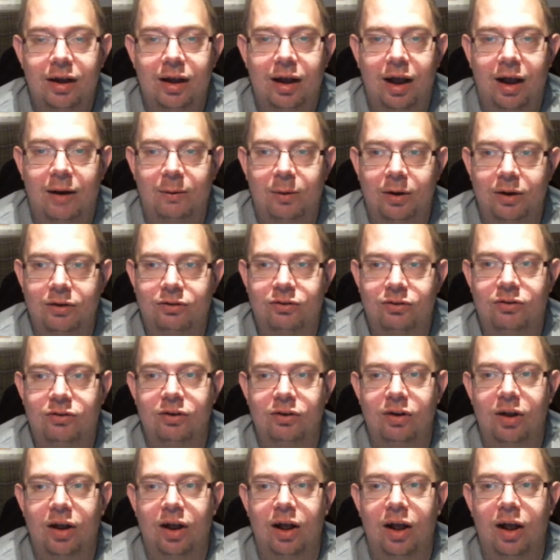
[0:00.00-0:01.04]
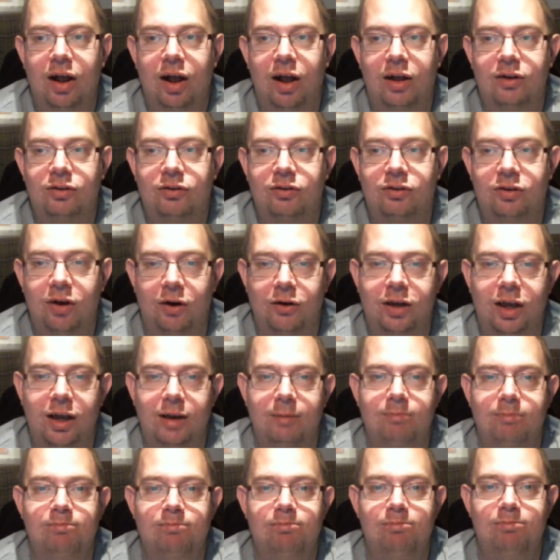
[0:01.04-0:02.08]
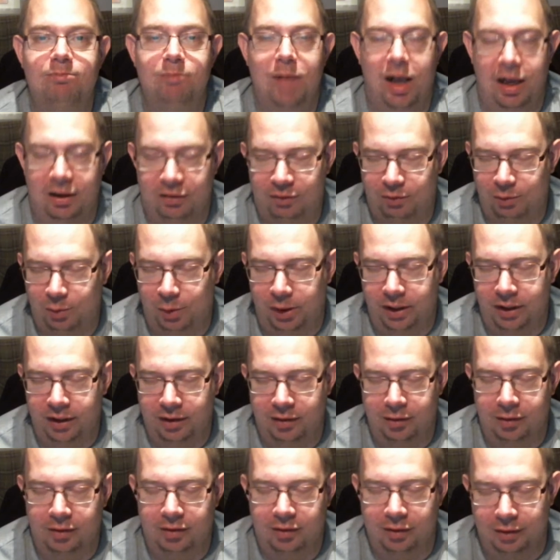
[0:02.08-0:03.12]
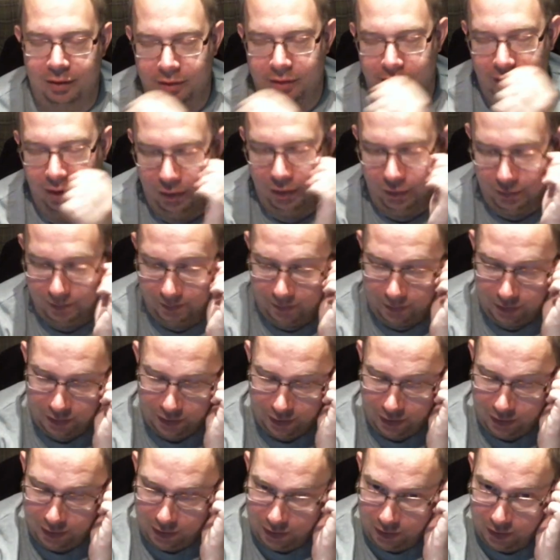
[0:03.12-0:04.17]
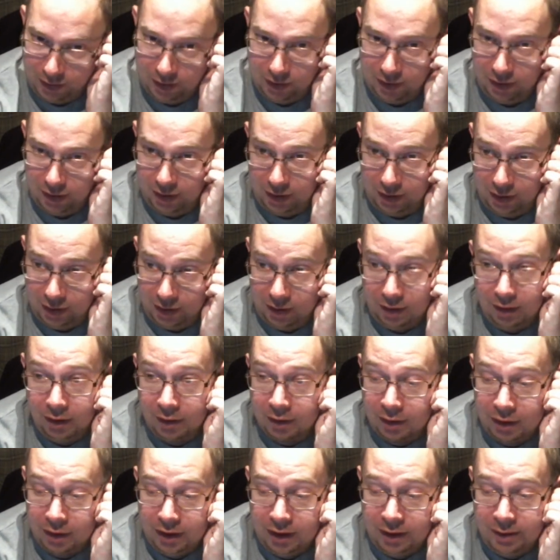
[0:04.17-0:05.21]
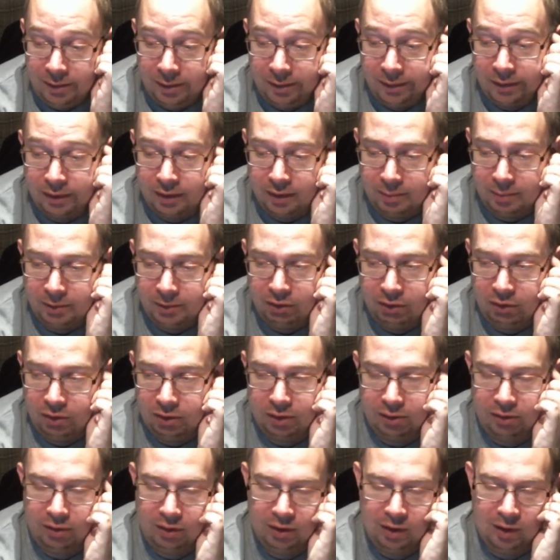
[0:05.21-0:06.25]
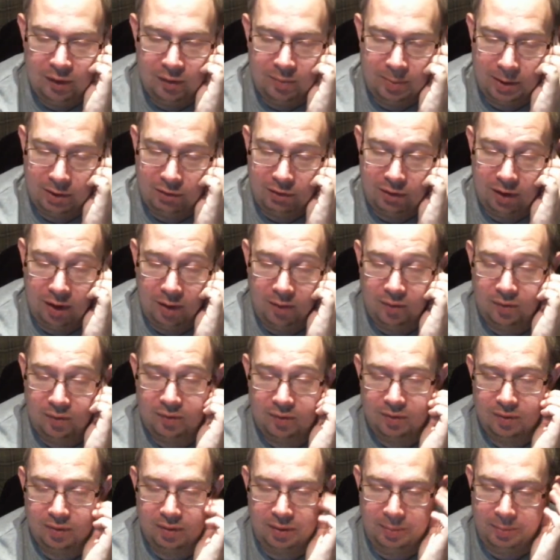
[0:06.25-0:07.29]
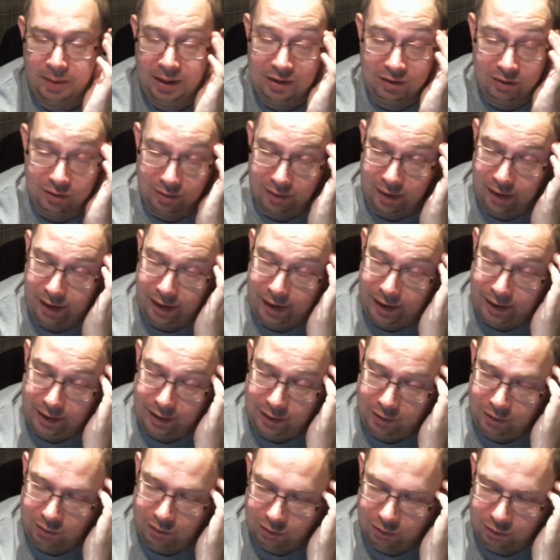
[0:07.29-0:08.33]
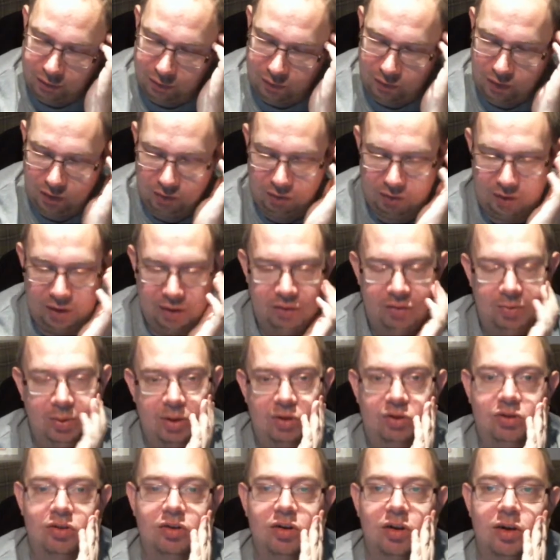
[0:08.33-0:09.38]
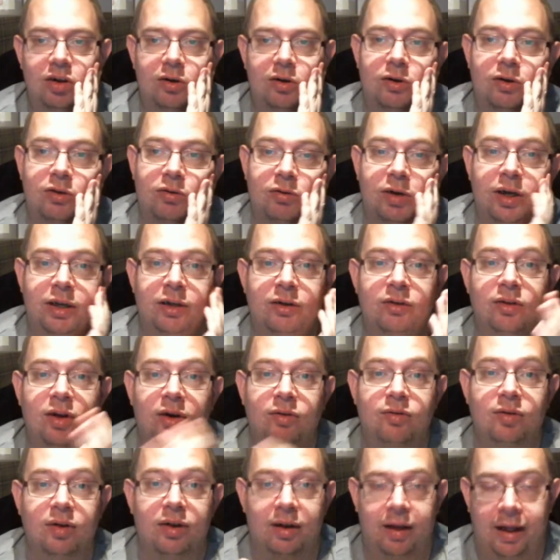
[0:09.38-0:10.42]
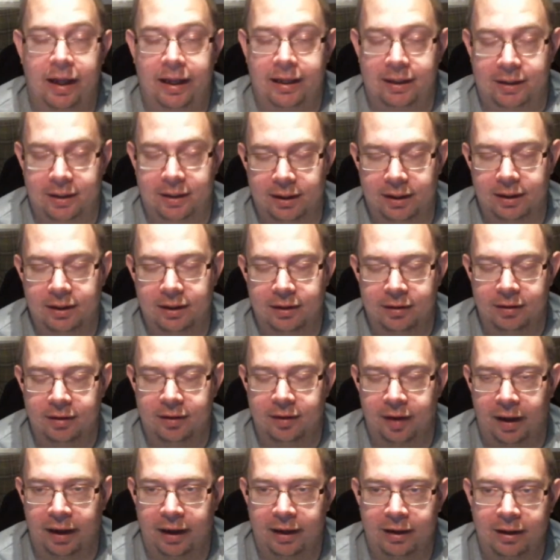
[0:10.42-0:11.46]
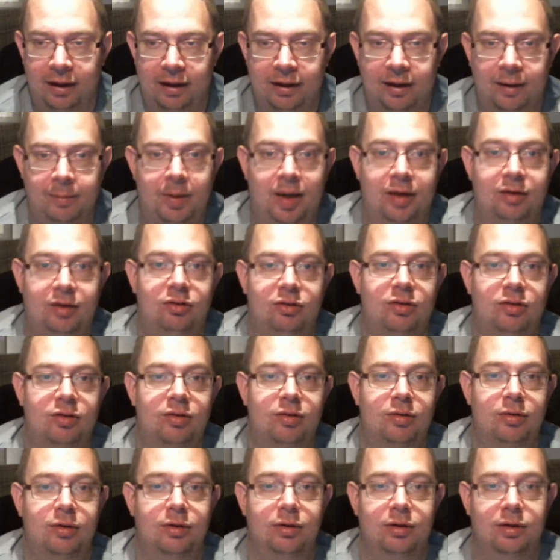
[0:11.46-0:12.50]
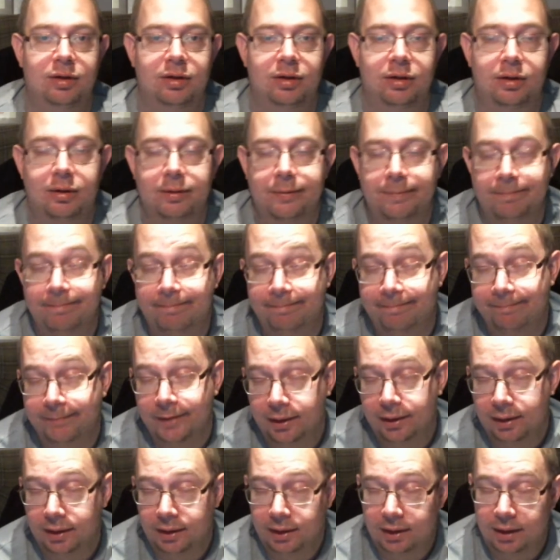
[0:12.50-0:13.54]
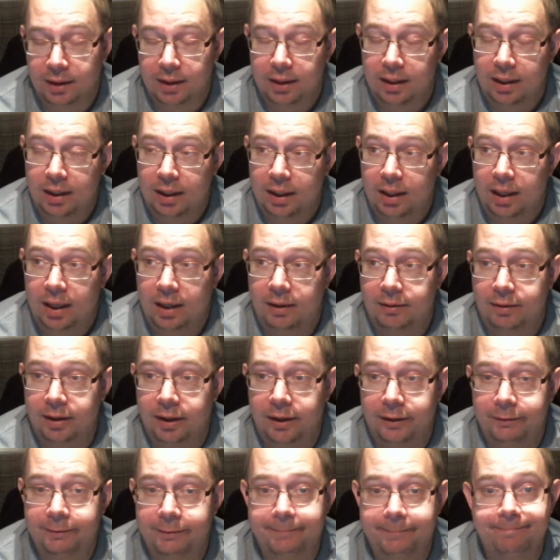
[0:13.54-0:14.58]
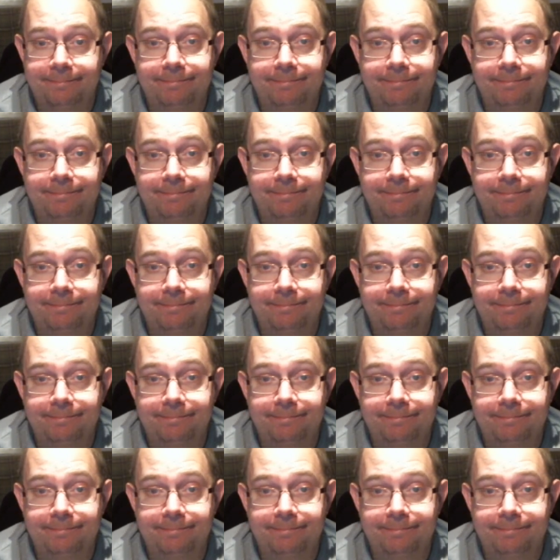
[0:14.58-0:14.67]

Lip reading: I was a soaking mess when I returned home. Luckily, the majority of my stuff remained dry, just a few things which got rained over, like the tag that I mentioned earlier. Oh well.